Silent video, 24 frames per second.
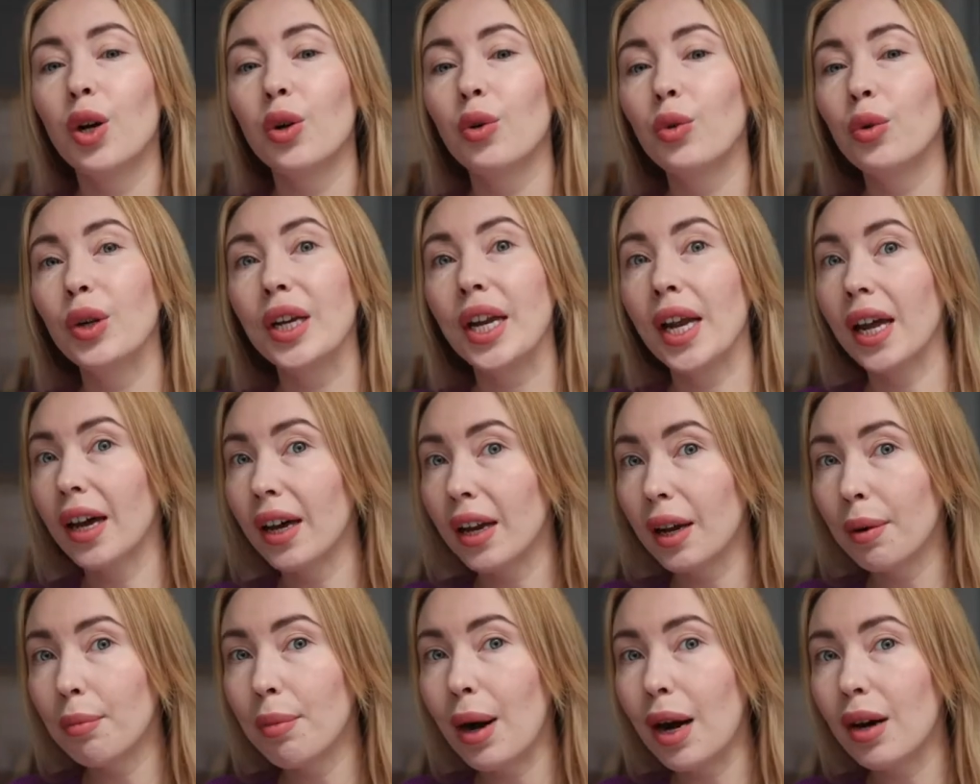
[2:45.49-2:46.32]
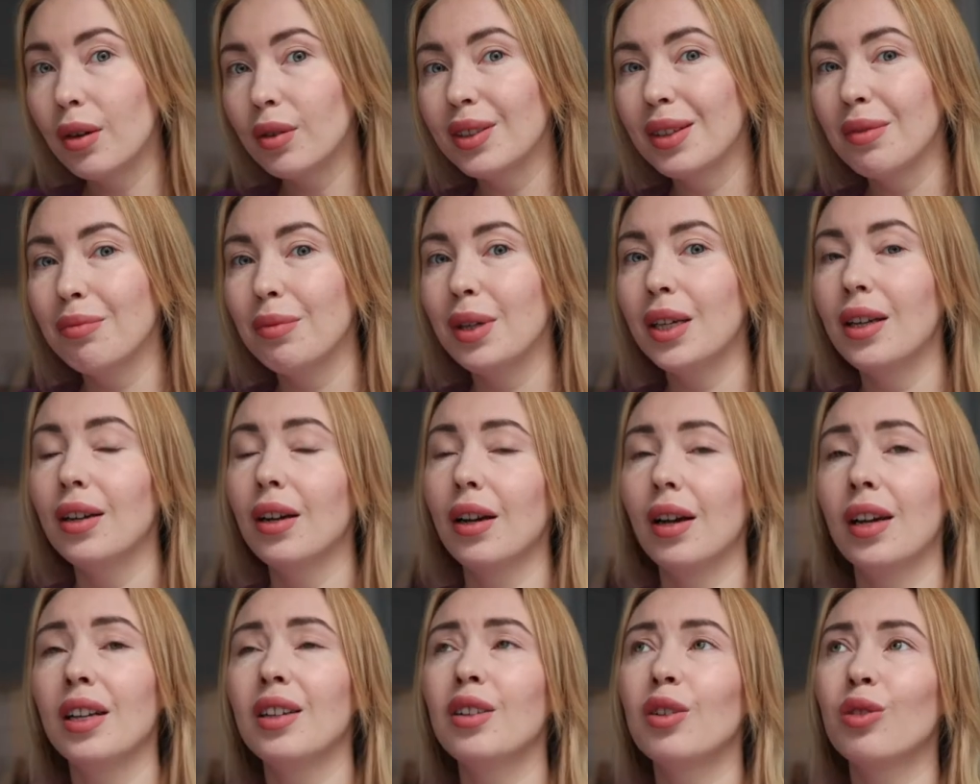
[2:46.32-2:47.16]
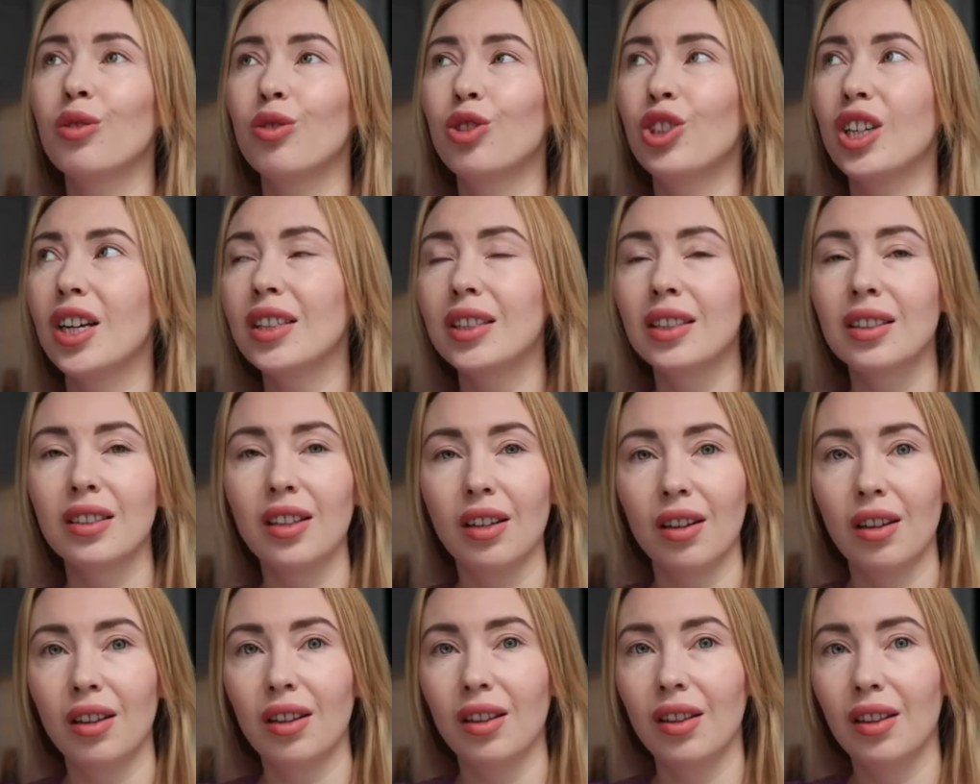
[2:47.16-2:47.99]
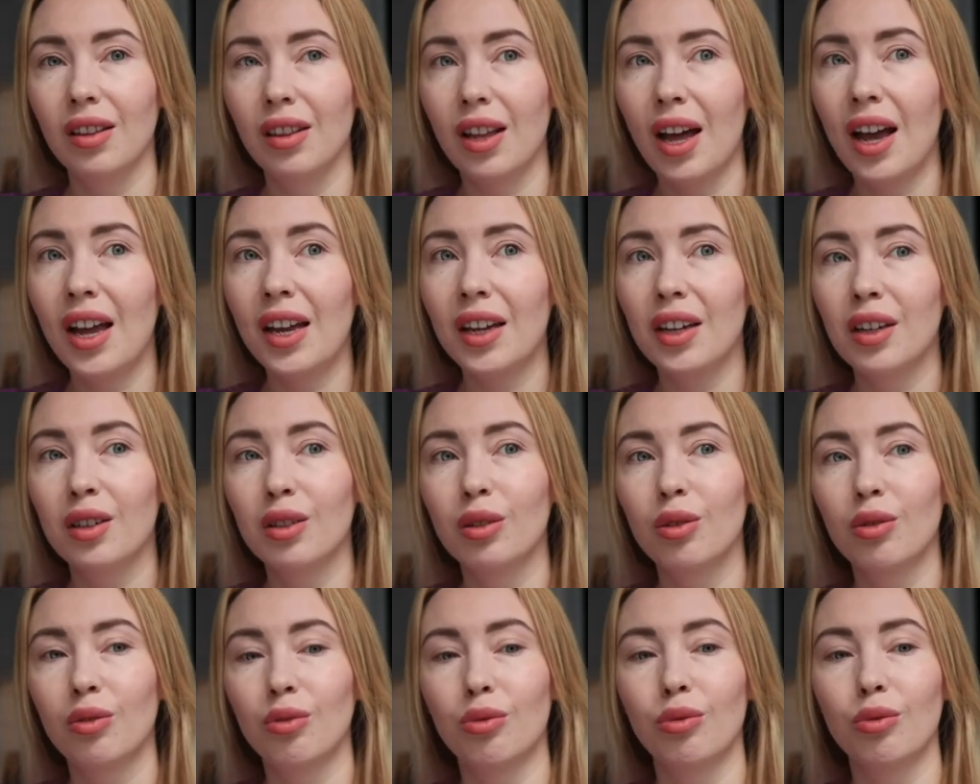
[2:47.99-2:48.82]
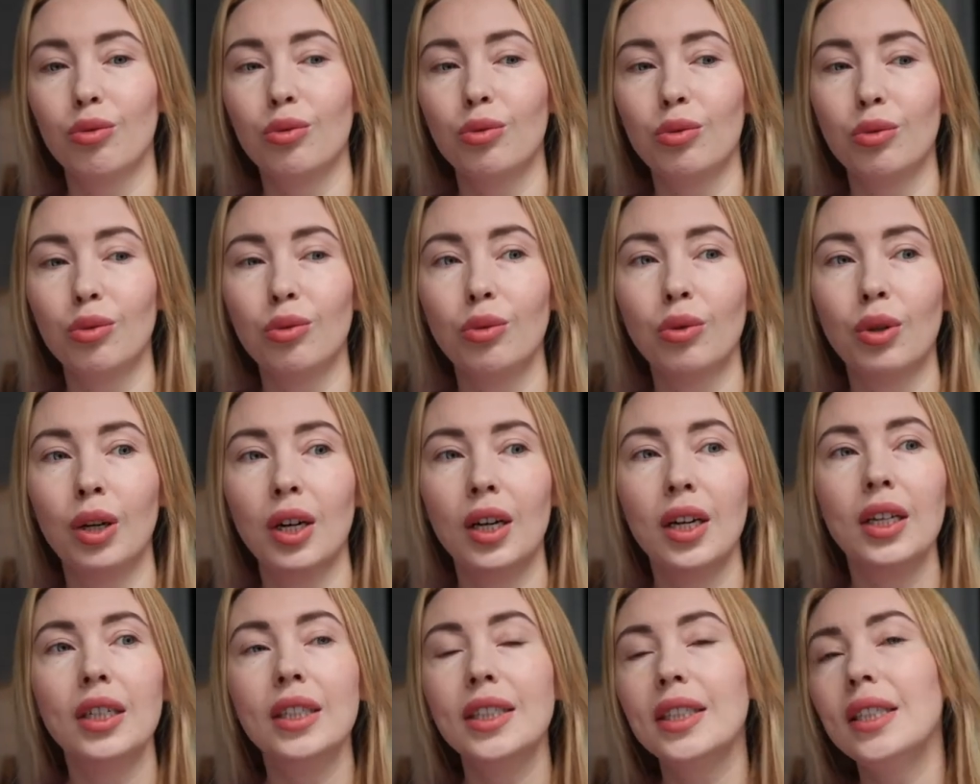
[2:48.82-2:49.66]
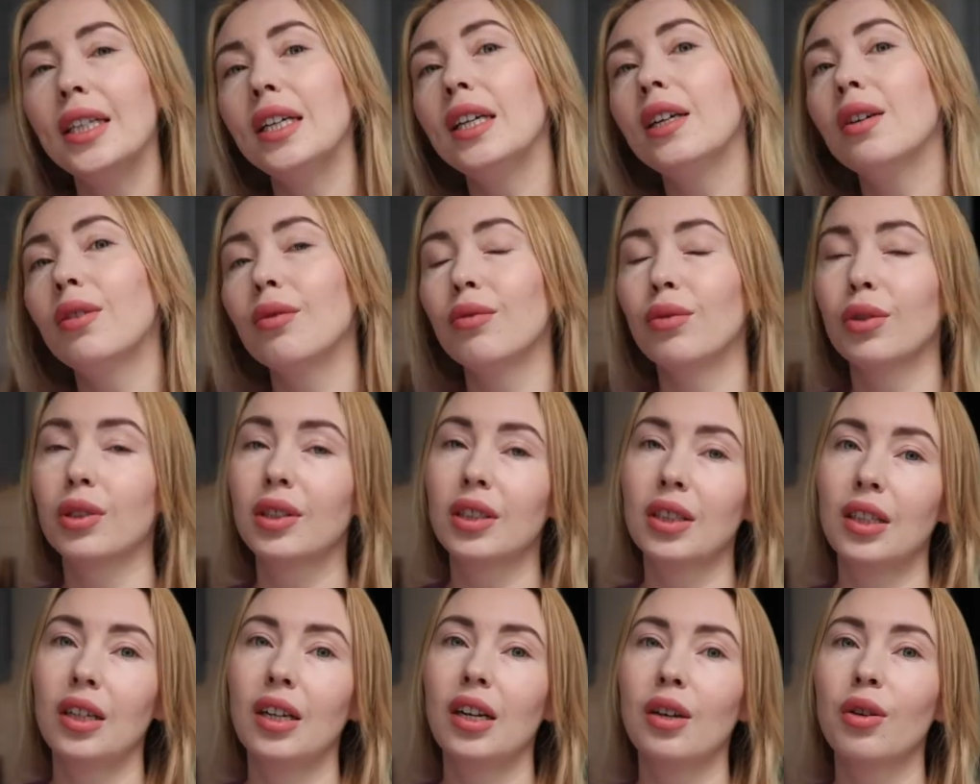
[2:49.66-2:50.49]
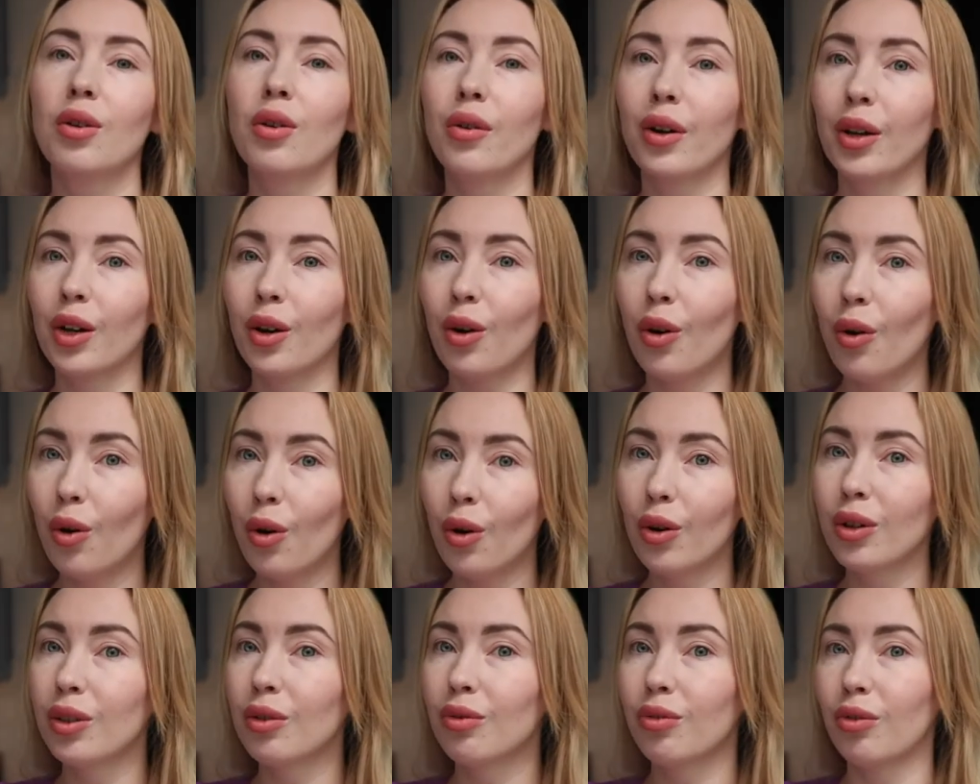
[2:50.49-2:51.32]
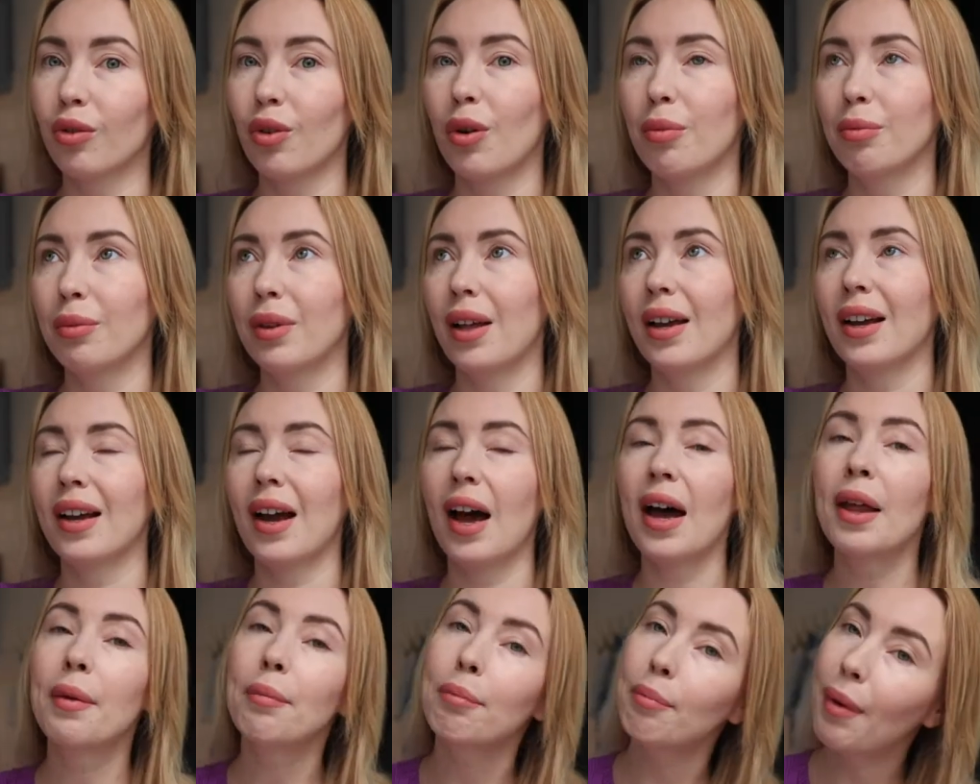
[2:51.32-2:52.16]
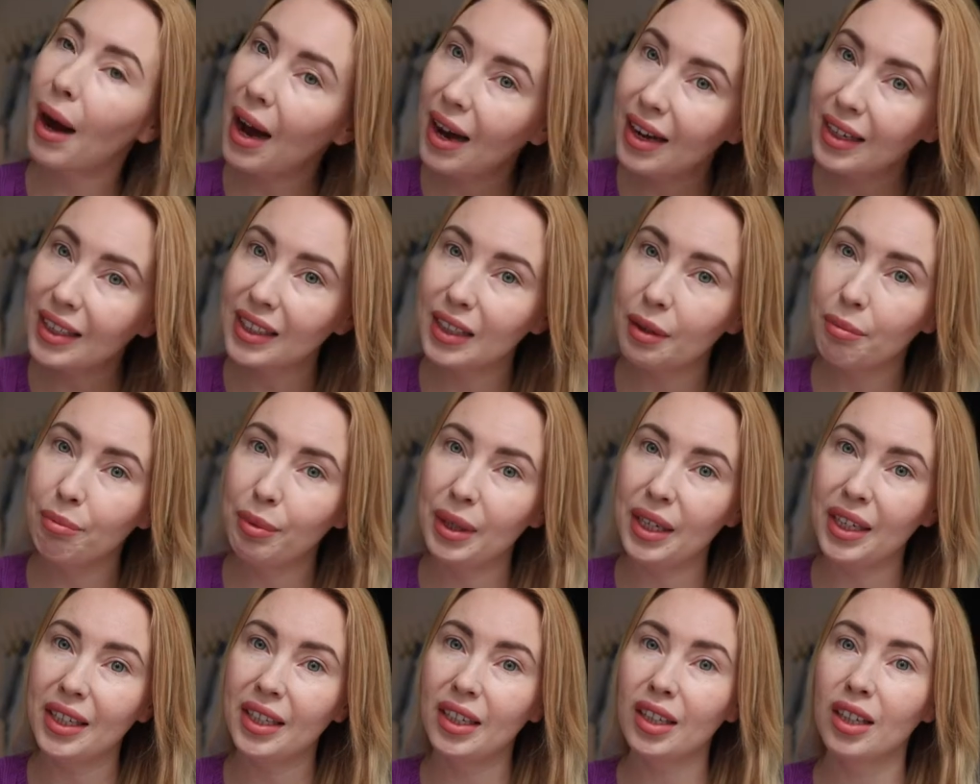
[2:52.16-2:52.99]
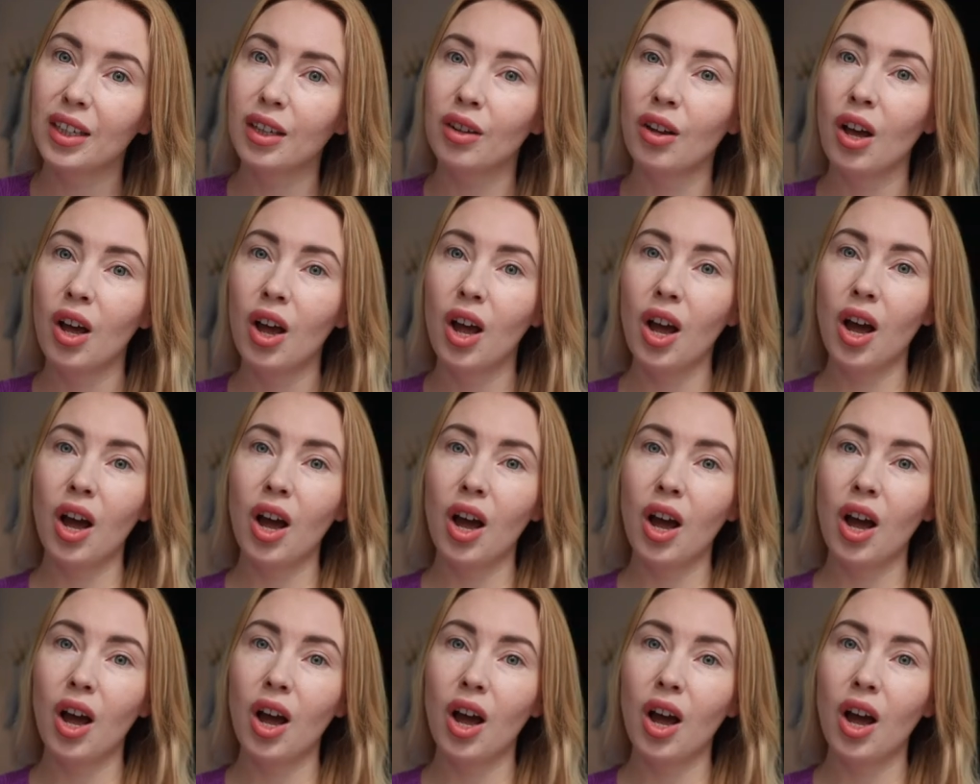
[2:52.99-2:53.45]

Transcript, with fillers: who care about me and who just like to see what's really going on from like unbiased opinion,